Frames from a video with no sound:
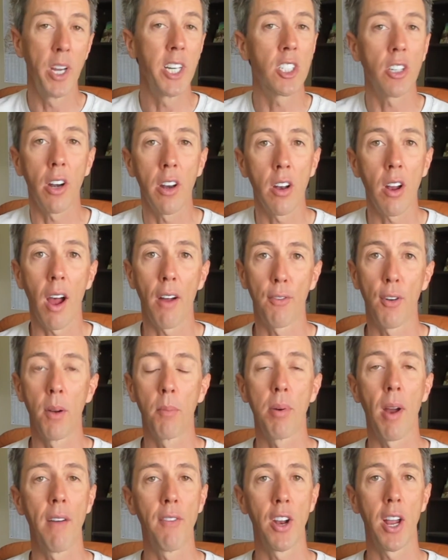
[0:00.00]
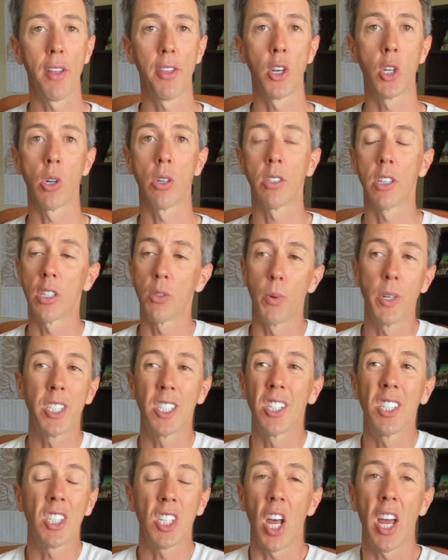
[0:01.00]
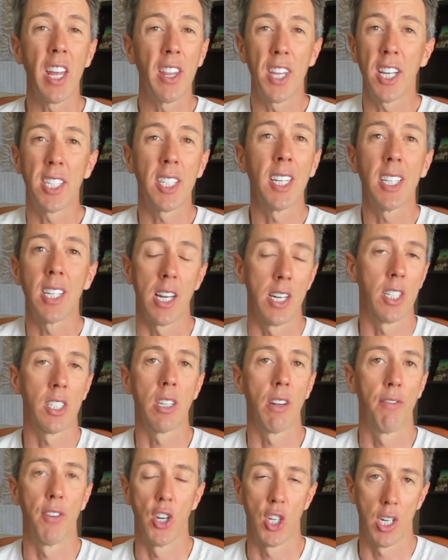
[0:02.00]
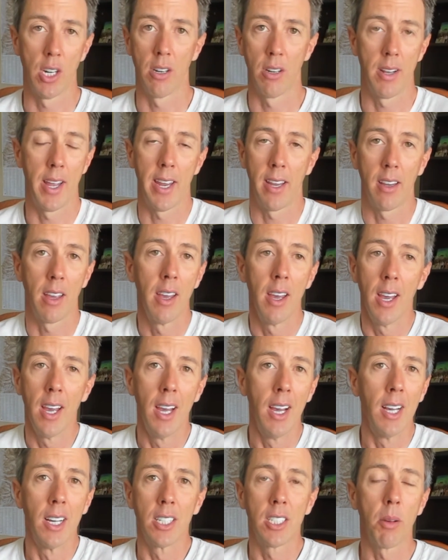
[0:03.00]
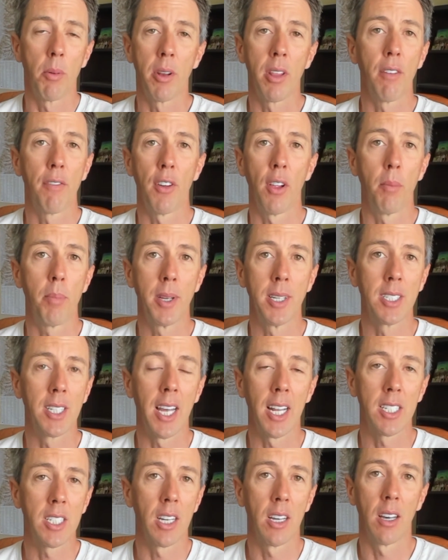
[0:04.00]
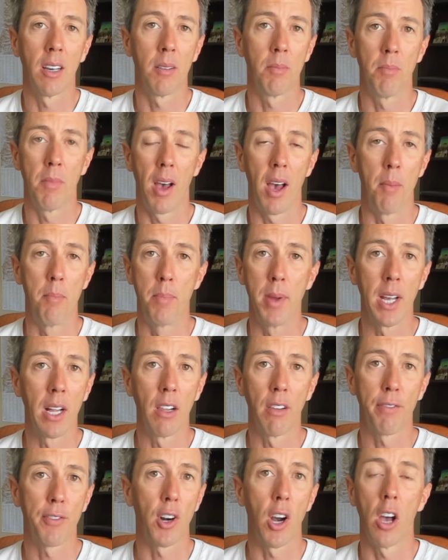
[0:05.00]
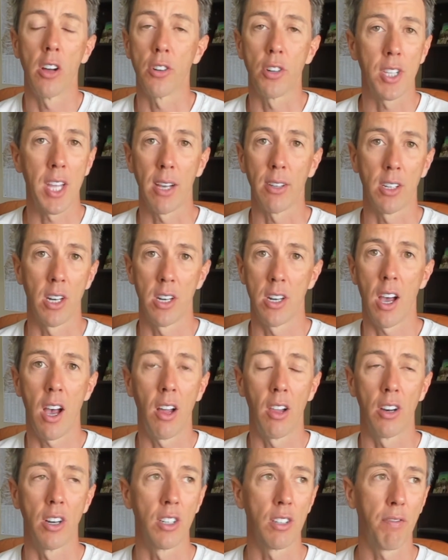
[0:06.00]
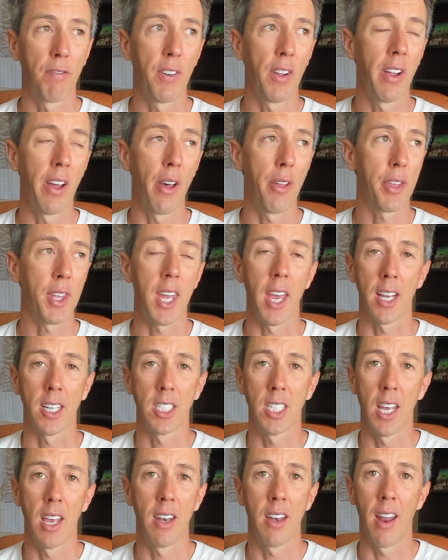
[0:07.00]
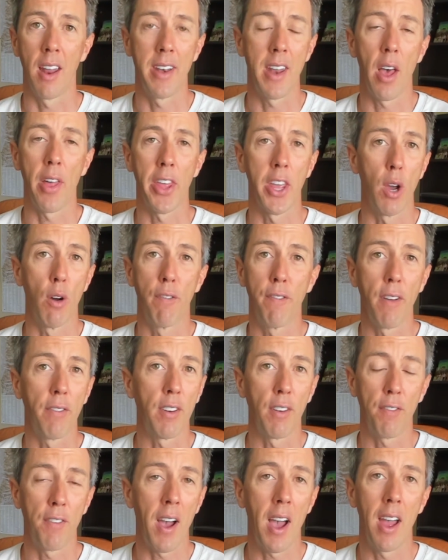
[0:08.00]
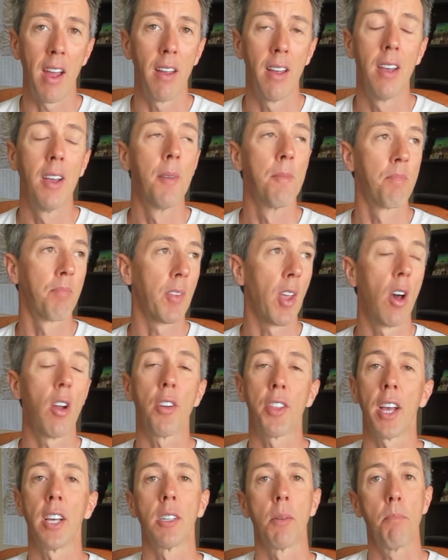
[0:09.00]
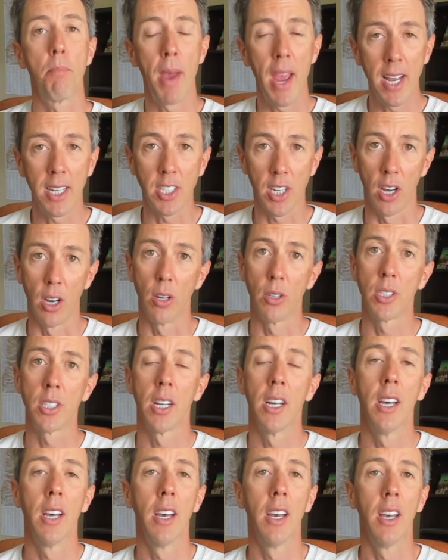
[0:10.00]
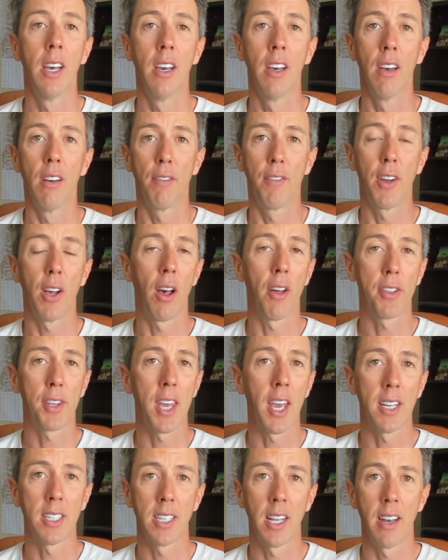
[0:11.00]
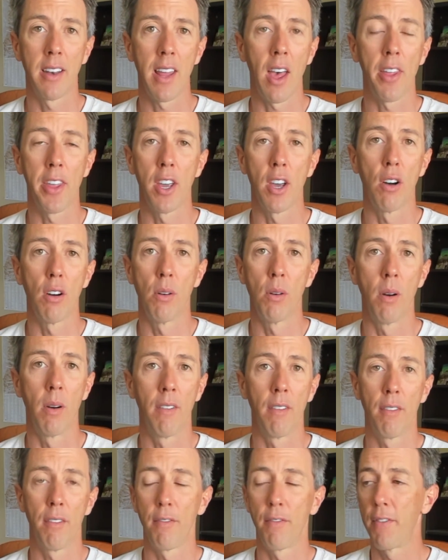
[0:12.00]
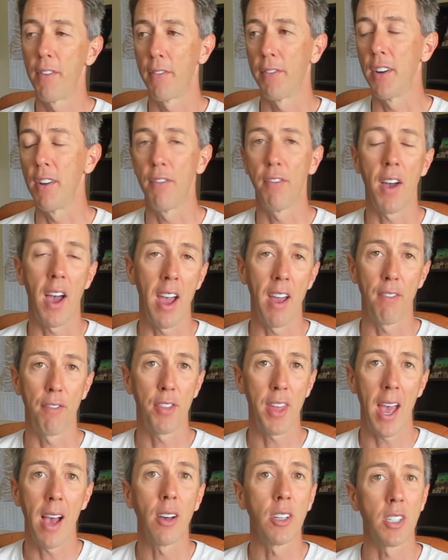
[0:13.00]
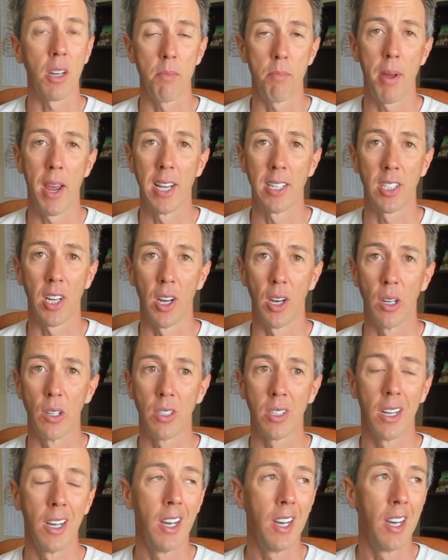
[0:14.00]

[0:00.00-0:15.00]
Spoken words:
started offering private health insurance because we just saw this isn't sufficient. Like someone in the Philippines gets a bill for $100,000, PhilHealth kicks in and now they owe 100,000 pesos. PhilHealth kicks in and now they owe 55,000 pesos.